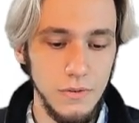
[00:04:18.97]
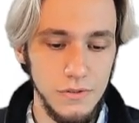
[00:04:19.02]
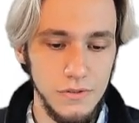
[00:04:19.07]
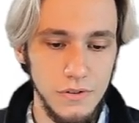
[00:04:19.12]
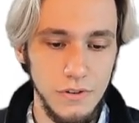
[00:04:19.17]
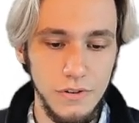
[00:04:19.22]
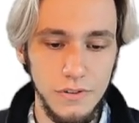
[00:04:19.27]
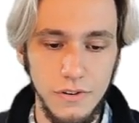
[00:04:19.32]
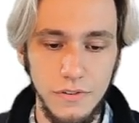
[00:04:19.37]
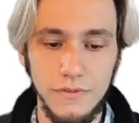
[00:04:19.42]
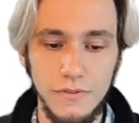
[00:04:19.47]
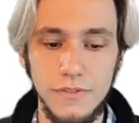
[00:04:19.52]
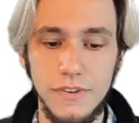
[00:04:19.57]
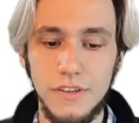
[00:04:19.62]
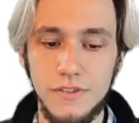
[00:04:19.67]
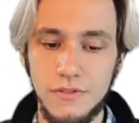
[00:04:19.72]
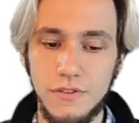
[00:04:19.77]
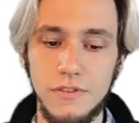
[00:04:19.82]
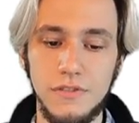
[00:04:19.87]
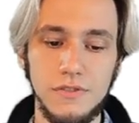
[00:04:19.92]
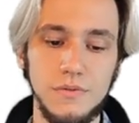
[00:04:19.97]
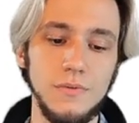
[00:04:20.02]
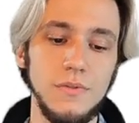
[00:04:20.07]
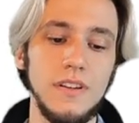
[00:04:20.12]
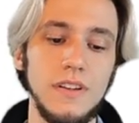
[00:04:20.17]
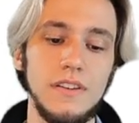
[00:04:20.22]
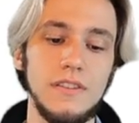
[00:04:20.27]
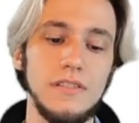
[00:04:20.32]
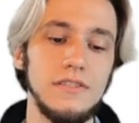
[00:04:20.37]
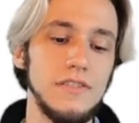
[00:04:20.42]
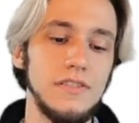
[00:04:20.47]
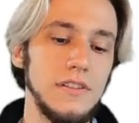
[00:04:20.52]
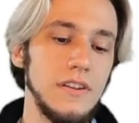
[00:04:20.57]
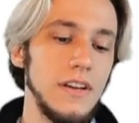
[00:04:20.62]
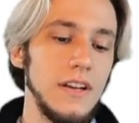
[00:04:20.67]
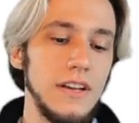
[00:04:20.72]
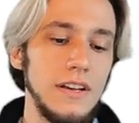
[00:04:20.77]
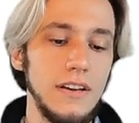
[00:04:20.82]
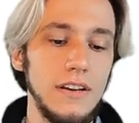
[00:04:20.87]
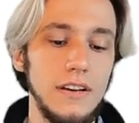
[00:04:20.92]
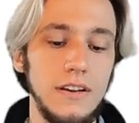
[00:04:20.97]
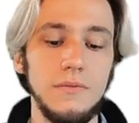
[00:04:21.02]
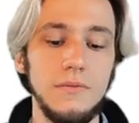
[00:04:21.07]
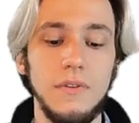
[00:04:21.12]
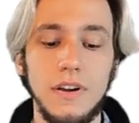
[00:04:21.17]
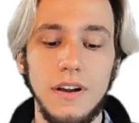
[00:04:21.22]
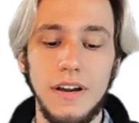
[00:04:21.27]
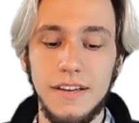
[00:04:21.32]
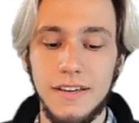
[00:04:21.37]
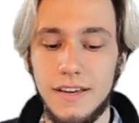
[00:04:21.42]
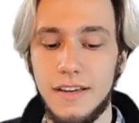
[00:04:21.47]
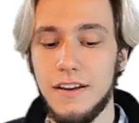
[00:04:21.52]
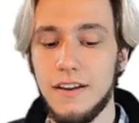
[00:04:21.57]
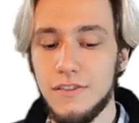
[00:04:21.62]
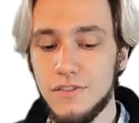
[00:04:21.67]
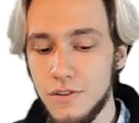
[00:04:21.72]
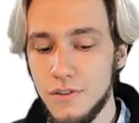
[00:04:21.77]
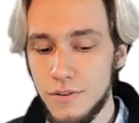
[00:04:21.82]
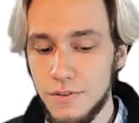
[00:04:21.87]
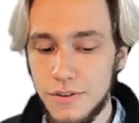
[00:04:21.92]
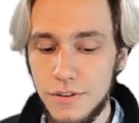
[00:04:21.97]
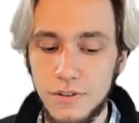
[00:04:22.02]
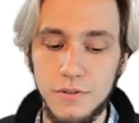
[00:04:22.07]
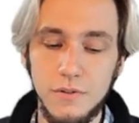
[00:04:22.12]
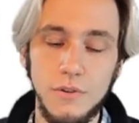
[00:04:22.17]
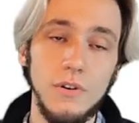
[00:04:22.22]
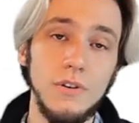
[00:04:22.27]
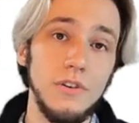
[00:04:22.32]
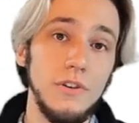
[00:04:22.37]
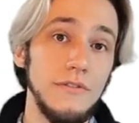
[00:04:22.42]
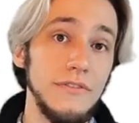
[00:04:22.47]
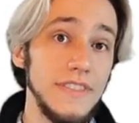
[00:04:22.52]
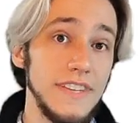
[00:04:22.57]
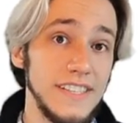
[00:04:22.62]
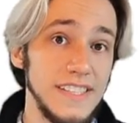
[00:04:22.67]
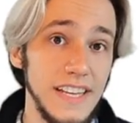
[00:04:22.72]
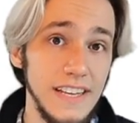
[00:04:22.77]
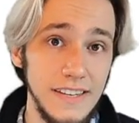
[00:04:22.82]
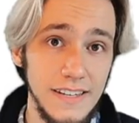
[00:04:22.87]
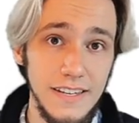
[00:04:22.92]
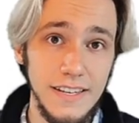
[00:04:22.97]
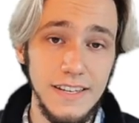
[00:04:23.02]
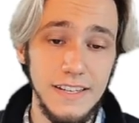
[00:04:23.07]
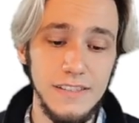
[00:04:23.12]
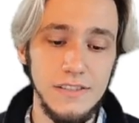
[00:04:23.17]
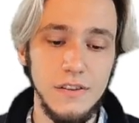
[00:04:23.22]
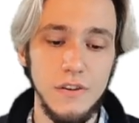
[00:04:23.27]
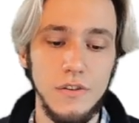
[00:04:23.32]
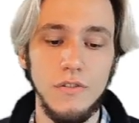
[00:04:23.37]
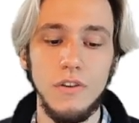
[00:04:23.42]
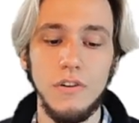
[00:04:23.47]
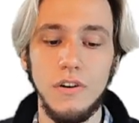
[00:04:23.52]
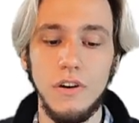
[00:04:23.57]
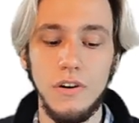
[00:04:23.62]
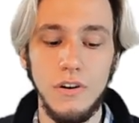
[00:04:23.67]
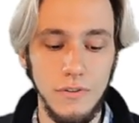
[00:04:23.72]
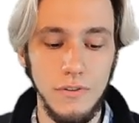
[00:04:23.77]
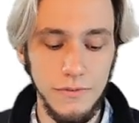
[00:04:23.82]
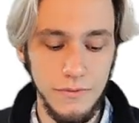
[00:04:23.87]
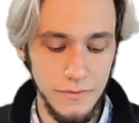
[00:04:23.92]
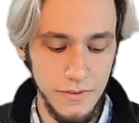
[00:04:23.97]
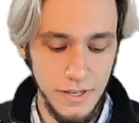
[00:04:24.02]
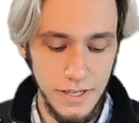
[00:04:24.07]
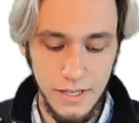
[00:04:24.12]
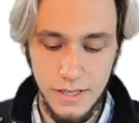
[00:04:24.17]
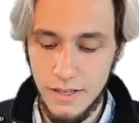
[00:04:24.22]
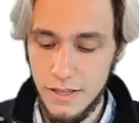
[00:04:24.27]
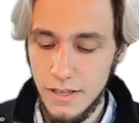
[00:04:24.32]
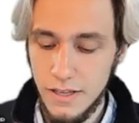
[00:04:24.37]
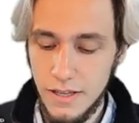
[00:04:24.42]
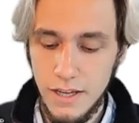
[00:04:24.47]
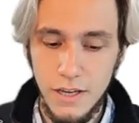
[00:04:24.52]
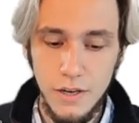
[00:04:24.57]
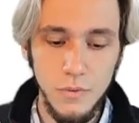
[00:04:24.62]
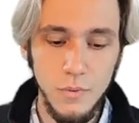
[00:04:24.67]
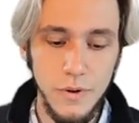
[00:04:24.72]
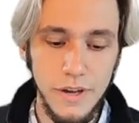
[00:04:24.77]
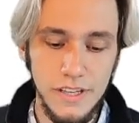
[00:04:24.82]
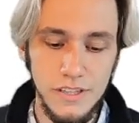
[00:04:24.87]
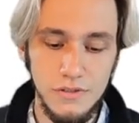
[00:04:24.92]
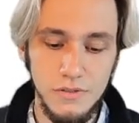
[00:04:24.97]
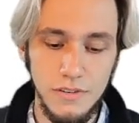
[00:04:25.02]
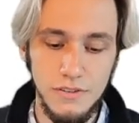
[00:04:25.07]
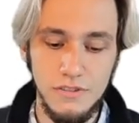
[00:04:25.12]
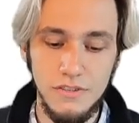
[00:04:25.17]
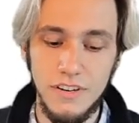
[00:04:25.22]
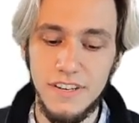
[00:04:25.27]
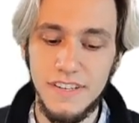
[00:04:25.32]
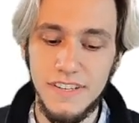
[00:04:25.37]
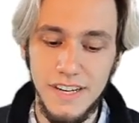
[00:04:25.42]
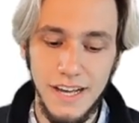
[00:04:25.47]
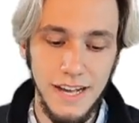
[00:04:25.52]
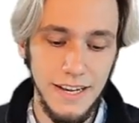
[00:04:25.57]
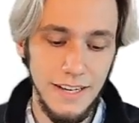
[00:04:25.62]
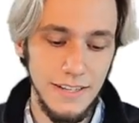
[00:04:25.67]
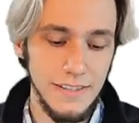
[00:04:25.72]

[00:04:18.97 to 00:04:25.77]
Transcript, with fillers: sort of features which uh, I kinda showed you, all of the settings, all of the ways to actually tile